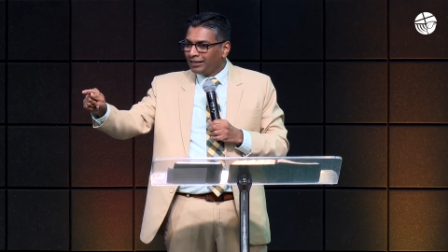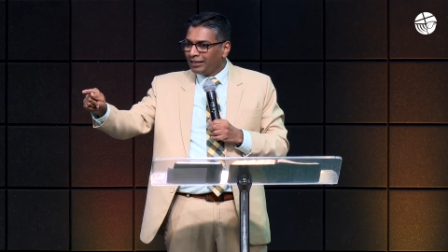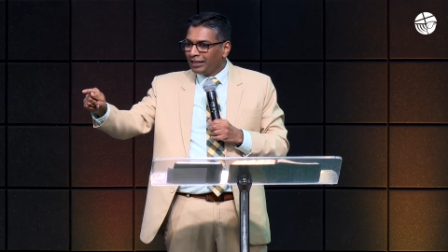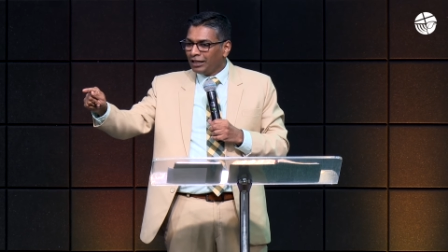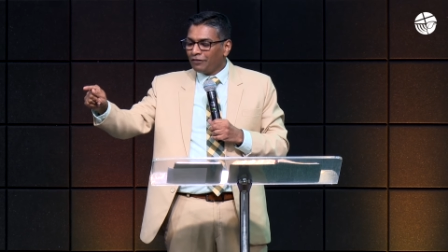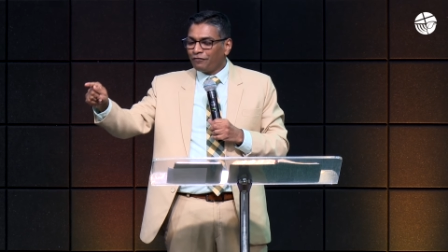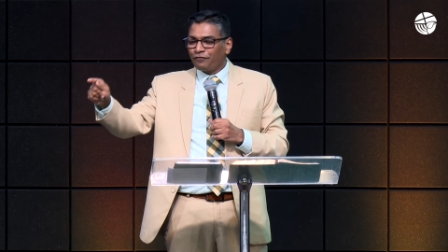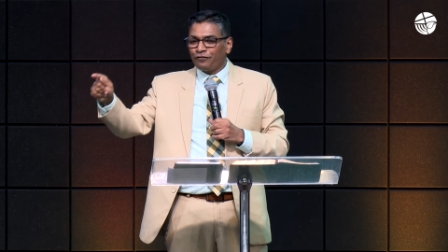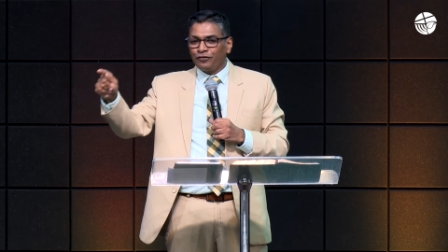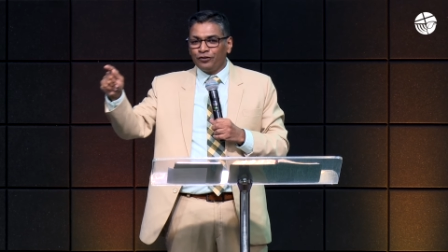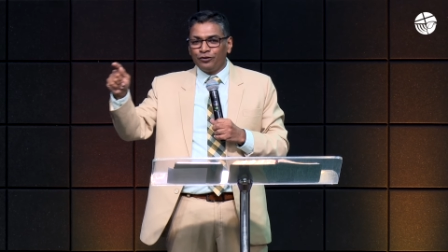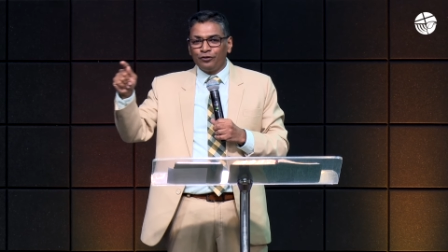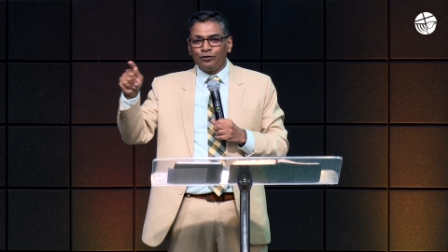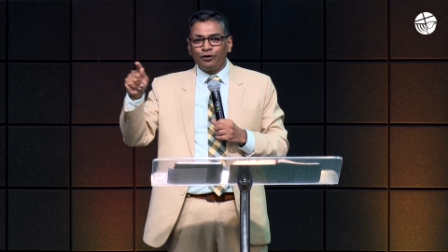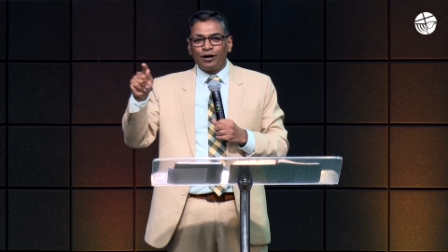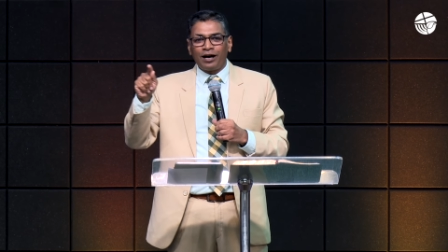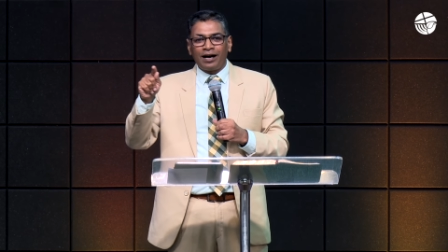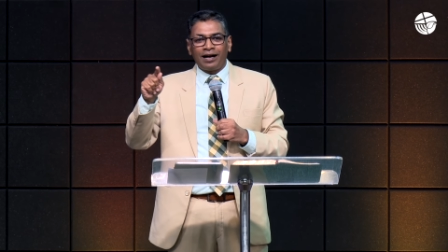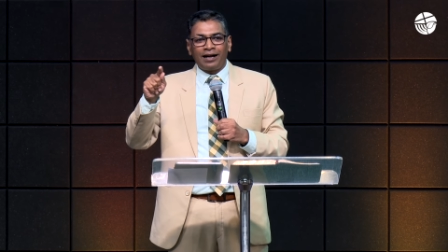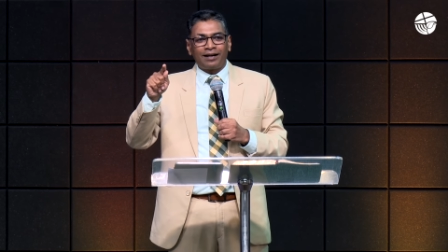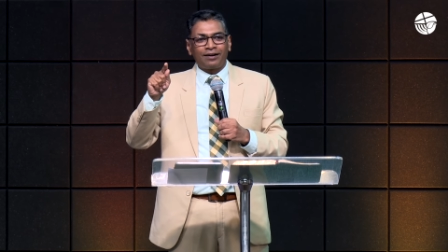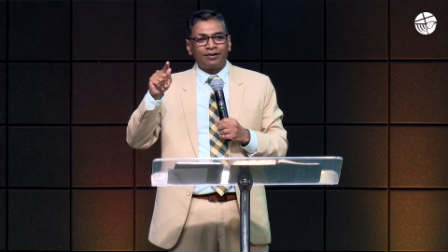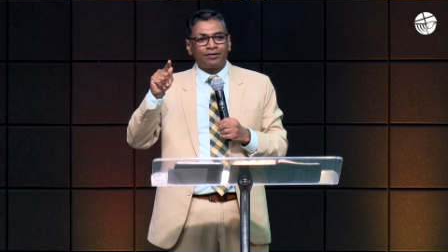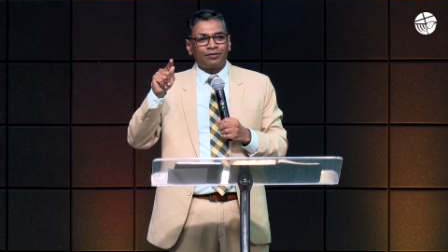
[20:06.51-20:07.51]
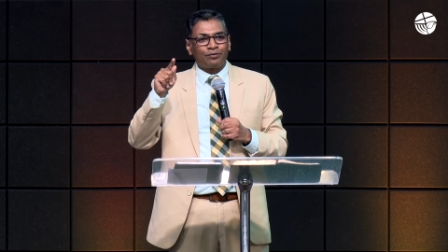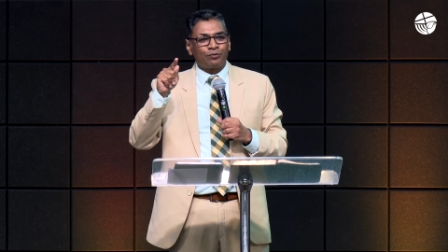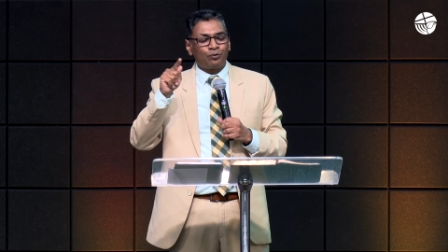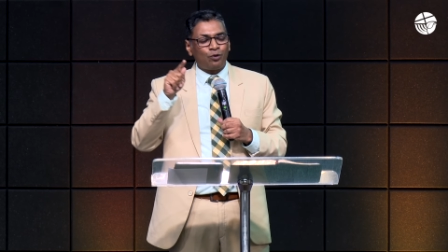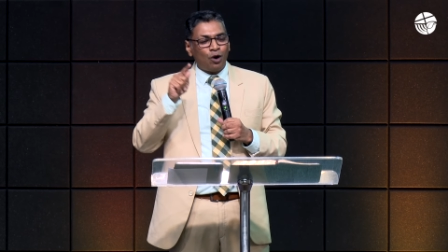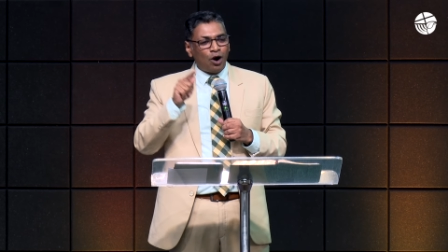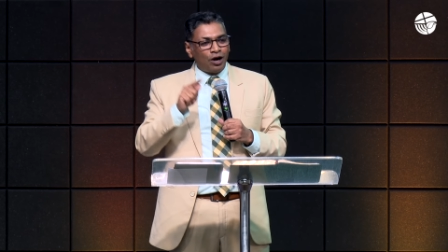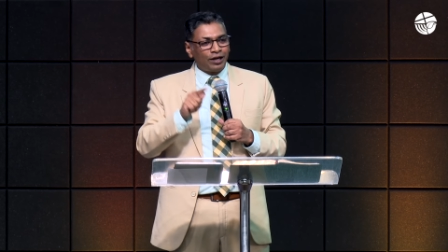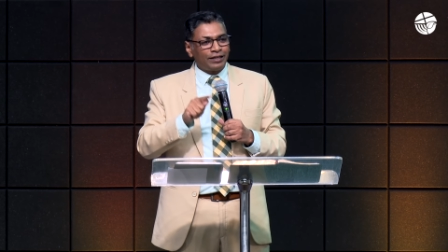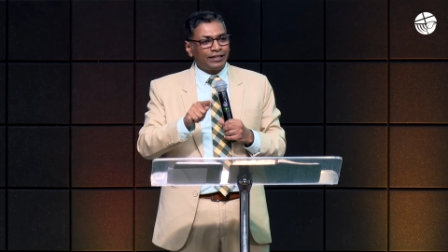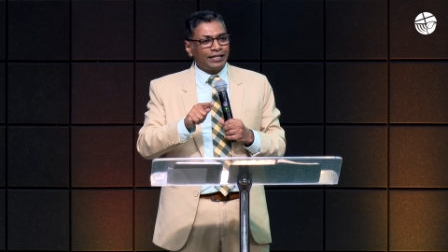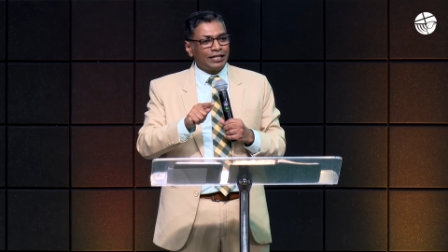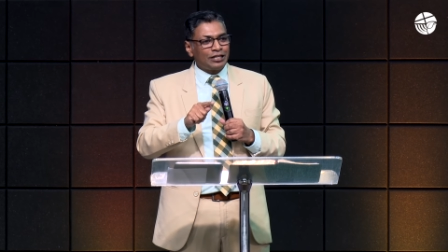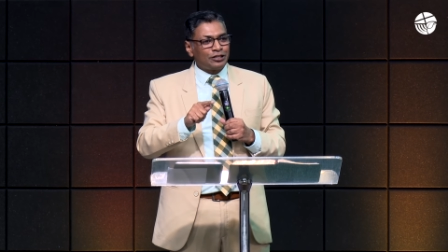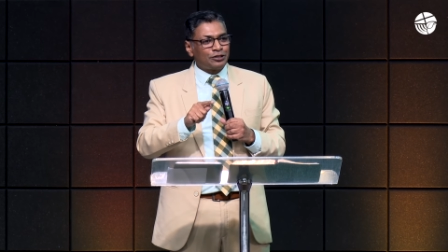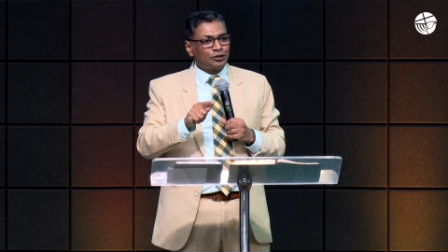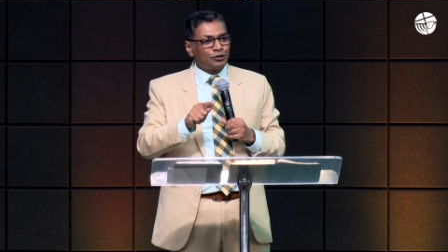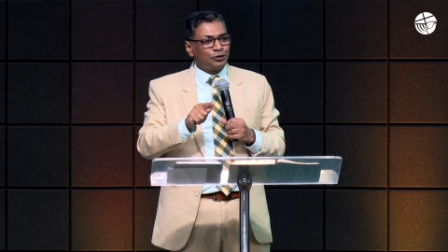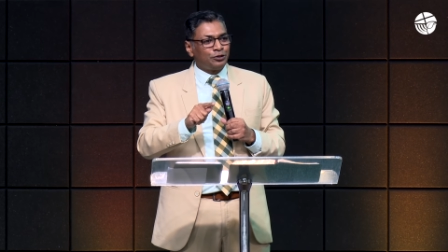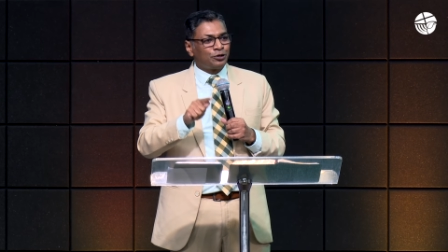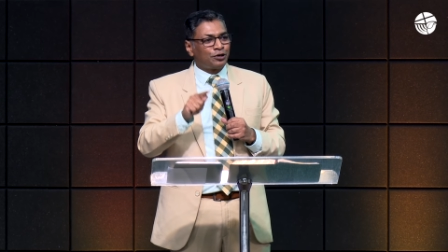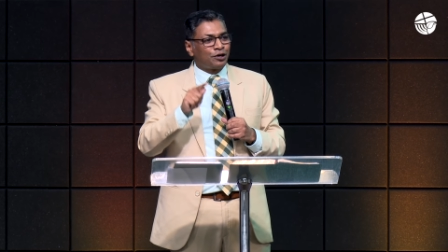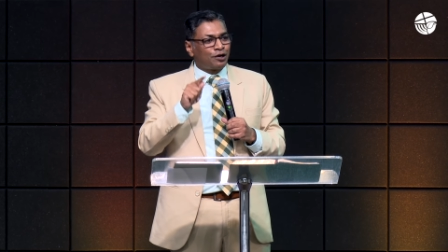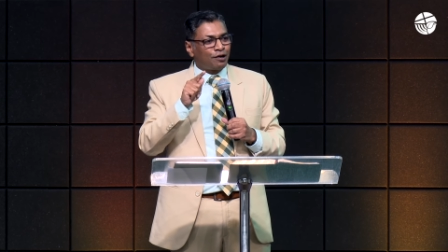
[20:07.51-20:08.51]
If you are wanting to
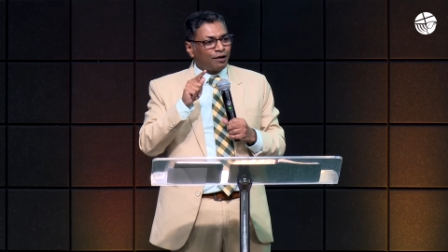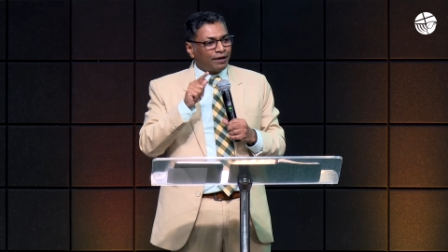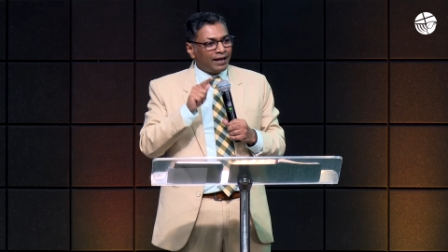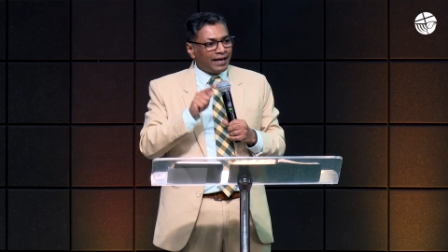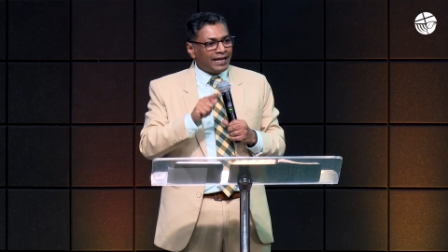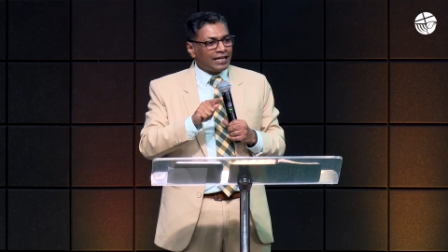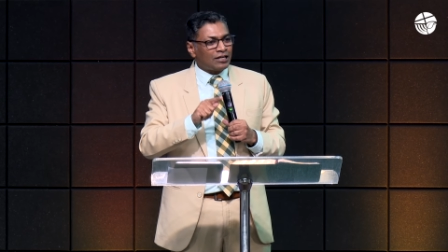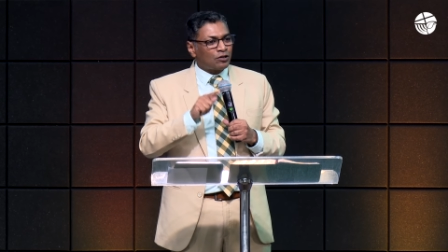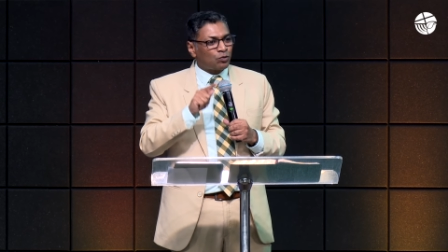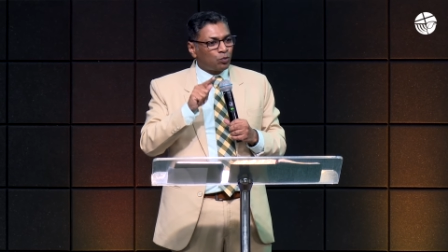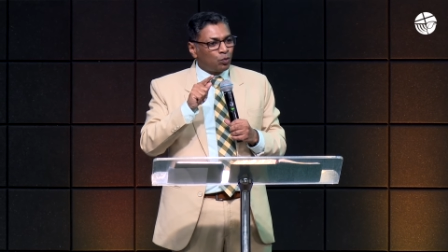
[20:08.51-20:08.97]
do great